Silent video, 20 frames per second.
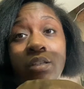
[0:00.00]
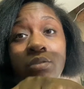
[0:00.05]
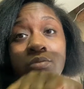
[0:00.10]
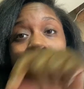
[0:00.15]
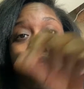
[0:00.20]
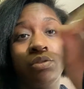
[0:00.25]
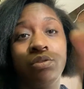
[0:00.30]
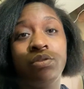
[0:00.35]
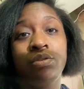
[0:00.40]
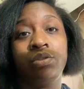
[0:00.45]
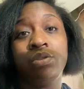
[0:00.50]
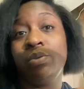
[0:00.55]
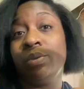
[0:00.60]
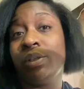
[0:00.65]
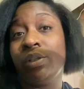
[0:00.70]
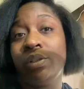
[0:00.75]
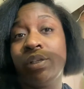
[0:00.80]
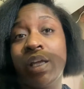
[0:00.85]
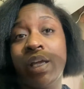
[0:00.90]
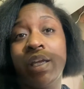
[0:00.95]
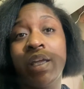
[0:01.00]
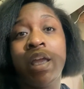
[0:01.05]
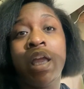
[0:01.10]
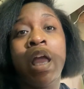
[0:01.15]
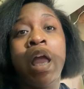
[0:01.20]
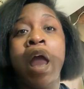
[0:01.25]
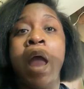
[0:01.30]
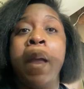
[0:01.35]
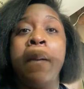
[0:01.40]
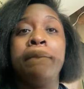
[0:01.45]
do it or not,
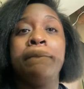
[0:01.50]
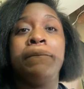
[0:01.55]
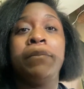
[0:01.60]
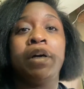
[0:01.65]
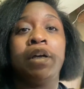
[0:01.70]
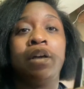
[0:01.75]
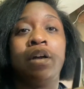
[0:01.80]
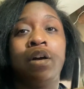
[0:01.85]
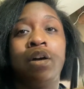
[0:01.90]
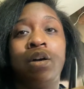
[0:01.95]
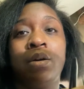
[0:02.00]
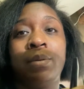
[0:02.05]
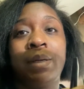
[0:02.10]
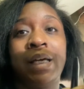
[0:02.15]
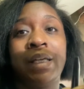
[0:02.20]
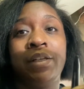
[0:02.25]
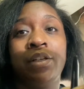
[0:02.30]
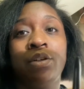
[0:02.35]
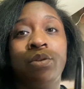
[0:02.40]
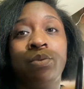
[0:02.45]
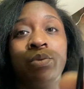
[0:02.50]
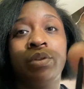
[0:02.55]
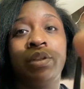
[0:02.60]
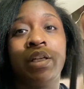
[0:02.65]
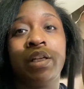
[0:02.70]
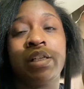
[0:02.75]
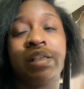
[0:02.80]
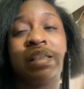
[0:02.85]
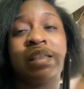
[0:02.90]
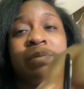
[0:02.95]
but I know with
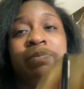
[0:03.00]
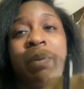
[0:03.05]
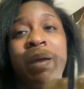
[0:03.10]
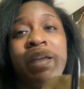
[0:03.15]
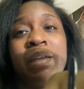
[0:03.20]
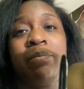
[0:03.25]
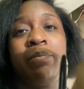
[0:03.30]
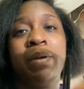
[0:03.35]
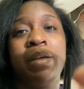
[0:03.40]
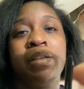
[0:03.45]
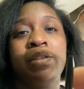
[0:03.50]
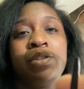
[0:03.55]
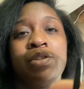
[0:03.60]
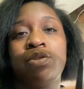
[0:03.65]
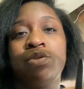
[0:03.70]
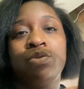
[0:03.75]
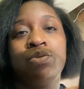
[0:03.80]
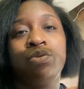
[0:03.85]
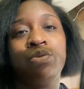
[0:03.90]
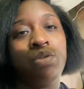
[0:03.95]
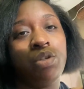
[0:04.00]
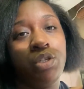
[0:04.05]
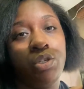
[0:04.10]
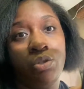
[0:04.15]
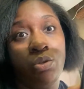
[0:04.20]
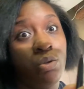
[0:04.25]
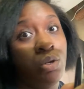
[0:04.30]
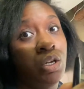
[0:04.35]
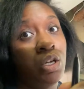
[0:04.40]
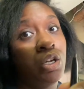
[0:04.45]
their spike pencil
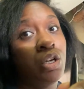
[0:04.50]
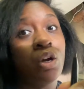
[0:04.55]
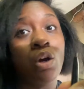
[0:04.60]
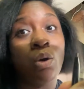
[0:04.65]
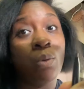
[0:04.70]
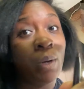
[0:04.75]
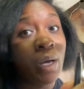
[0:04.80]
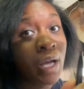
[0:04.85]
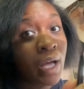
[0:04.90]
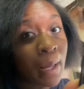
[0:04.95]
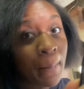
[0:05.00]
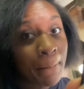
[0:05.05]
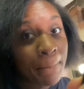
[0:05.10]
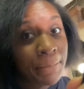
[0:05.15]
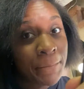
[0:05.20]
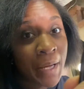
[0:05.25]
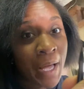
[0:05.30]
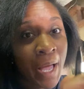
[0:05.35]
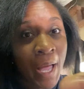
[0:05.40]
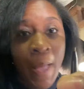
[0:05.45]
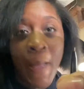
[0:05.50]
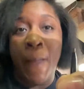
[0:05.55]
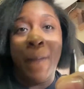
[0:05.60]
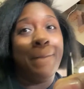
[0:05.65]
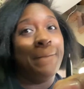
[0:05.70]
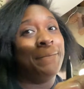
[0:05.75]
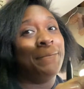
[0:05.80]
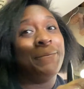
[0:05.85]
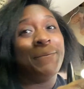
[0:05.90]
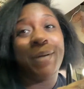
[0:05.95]
you can go up,
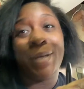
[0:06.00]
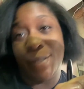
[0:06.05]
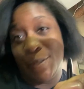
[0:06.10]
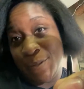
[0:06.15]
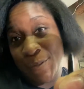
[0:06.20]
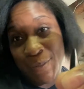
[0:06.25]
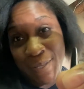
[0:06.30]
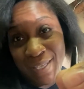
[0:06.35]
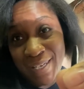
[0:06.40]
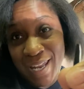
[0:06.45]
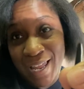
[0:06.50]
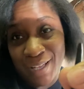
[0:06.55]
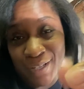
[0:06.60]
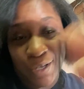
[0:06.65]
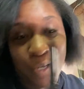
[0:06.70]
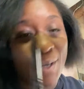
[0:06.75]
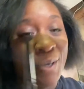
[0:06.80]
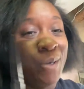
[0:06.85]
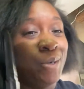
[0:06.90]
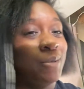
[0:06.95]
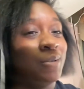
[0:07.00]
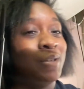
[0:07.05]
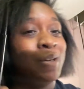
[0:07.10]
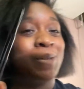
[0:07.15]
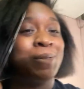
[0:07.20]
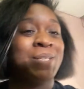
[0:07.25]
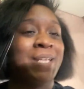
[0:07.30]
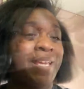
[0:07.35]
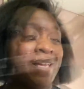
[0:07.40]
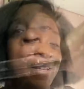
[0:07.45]
but you cannot
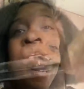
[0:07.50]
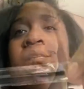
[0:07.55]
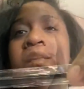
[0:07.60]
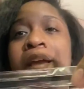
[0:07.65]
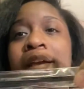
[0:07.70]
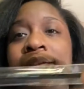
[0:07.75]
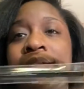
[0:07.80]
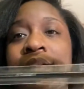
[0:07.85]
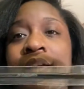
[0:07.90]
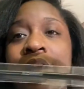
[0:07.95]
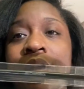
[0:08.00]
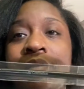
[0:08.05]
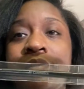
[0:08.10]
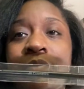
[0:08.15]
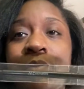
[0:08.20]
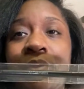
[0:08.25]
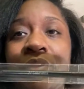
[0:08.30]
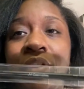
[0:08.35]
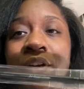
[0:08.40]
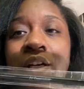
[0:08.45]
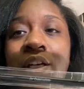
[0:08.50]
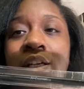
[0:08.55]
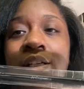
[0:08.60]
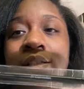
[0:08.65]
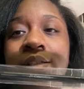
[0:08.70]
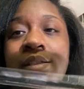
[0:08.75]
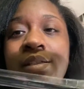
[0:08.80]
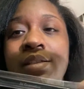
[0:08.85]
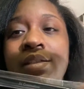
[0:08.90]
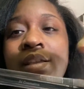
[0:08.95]
go down. Next, it comes with a
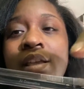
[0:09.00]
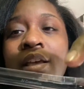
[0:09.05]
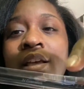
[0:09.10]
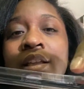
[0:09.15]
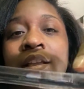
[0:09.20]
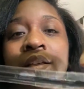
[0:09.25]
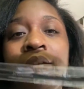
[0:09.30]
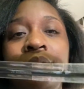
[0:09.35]
concealer